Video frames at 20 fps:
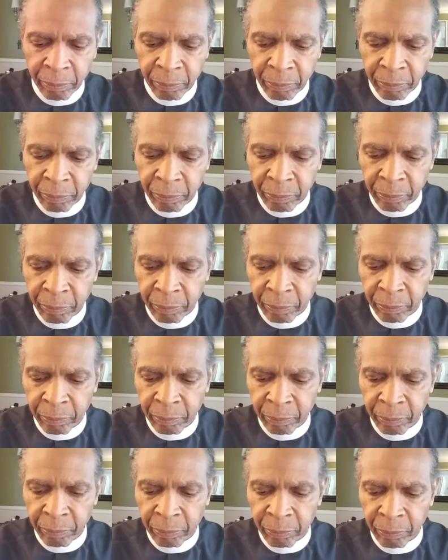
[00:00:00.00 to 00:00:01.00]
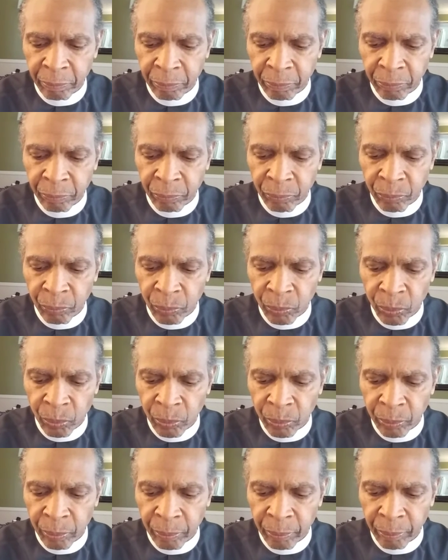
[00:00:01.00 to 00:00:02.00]

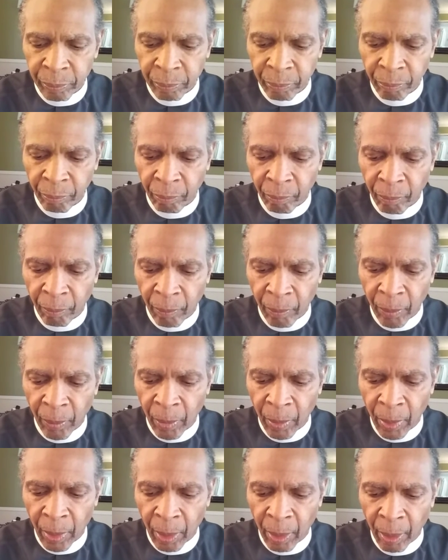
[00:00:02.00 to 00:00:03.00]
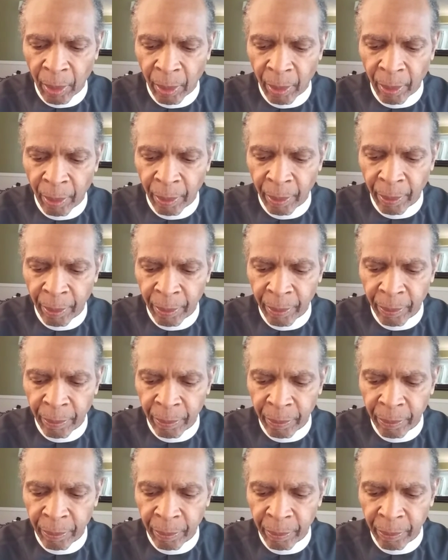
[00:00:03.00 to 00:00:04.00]

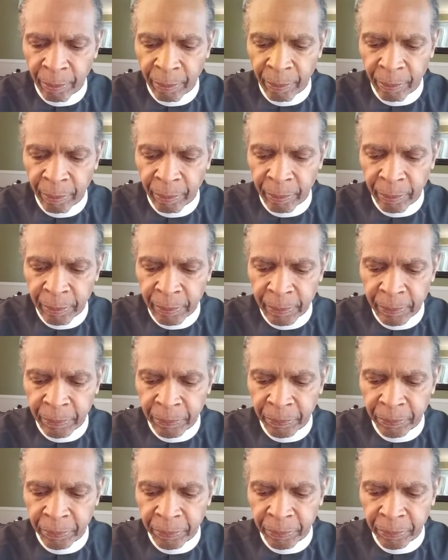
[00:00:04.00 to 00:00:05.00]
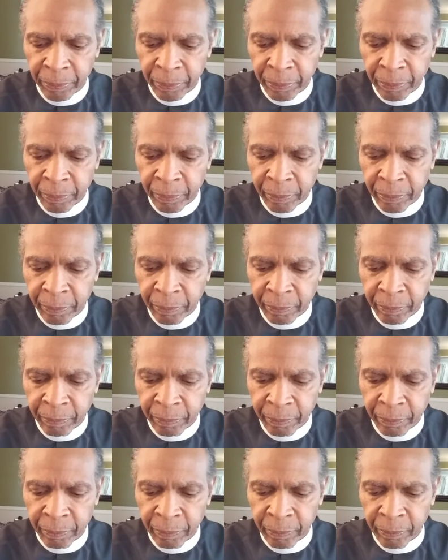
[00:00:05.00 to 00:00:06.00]

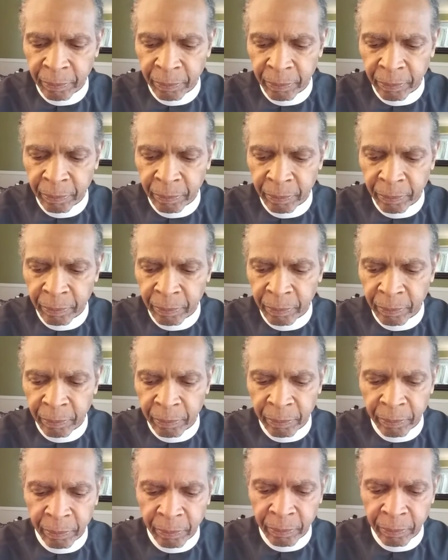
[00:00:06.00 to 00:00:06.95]
(silence)